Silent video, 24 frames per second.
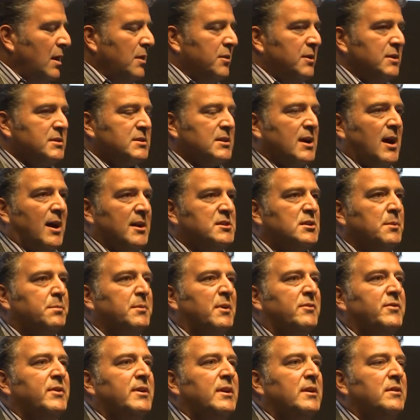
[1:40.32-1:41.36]
This concept
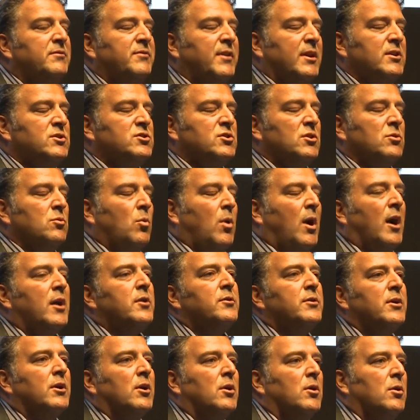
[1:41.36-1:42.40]
of an invention
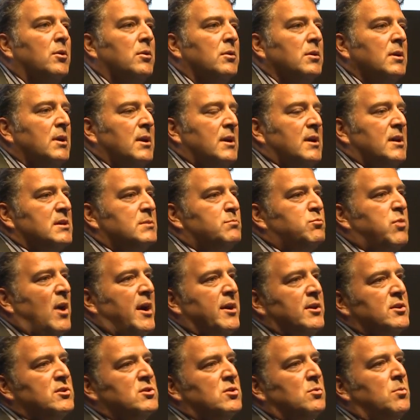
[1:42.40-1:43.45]
watering hole has
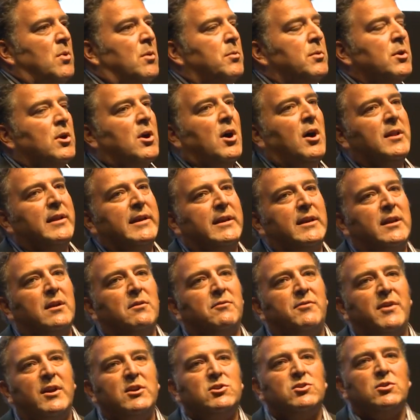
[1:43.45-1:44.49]
brought us to what we're calling an
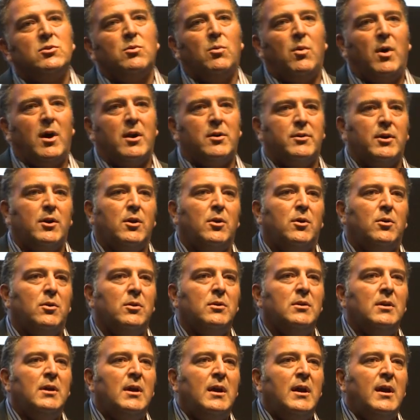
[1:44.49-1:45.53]
innovation watering
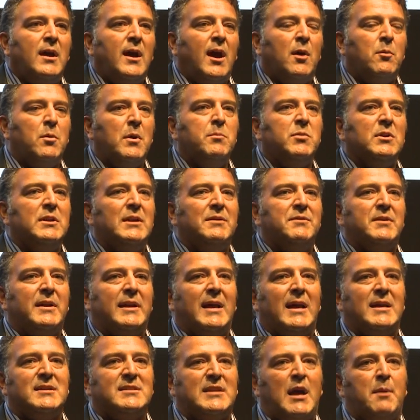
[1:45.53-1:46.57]
hole, and we believe that
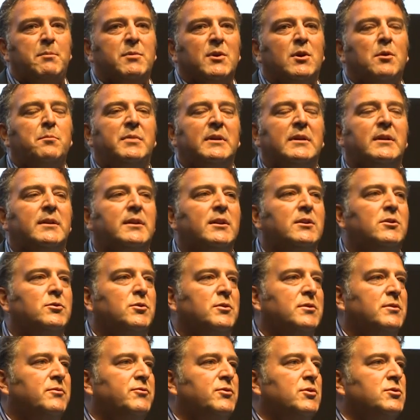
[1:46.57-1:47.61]
it has applicability
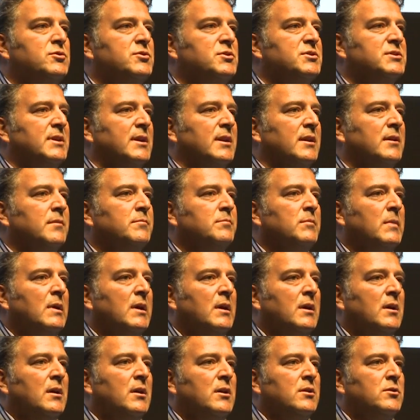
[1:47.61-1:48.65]
toward the future city,
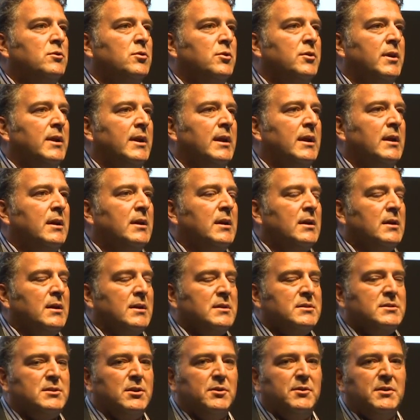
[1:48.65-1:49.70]
toward a, a
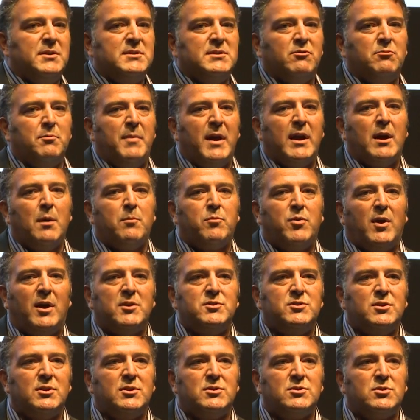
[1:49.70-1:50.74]
series of mega
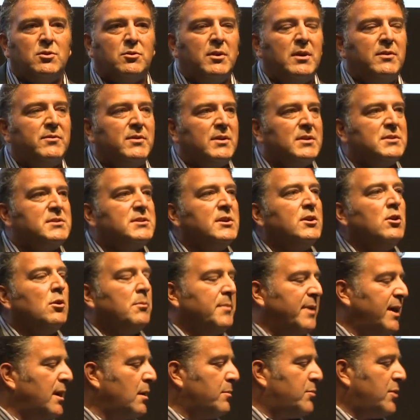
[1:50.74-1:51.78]
projects or even a single
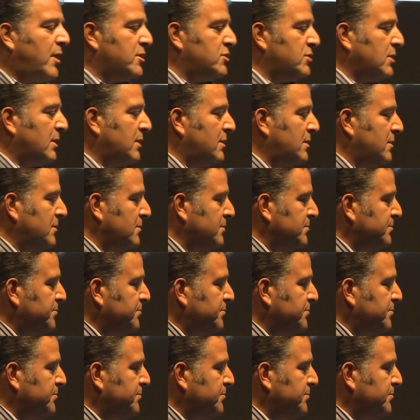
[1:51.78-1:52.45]
mega project.